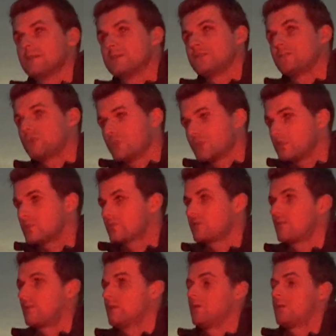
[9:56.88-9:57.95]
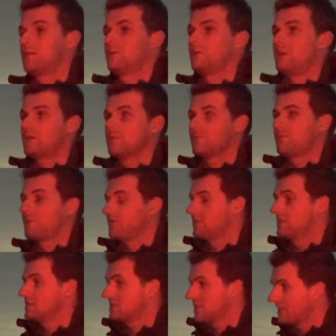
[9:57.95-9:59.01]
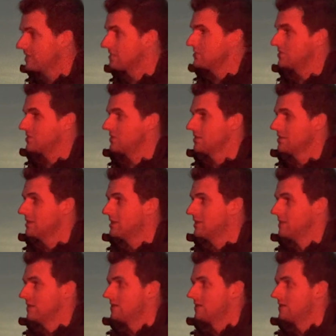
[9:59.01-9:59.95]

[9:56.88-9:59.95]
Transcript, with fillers: uh, shots uh, around fifteen seconds. Of only